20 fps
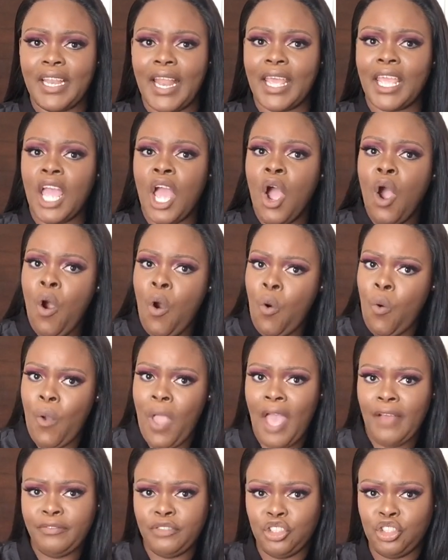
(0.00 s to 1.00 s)
Like,
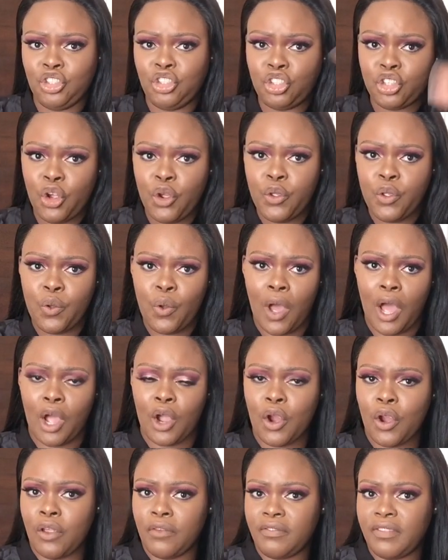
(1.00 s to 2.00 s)
we have to show you
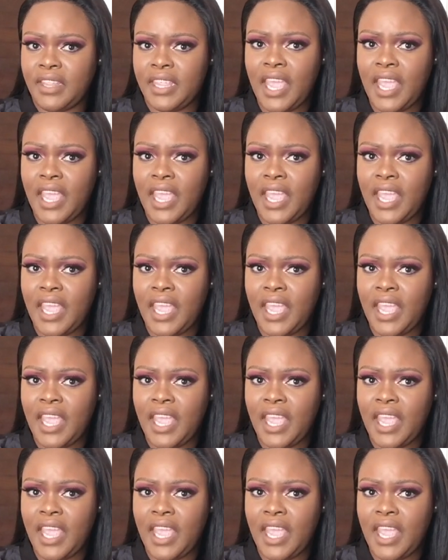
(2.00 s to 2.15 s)
our curves,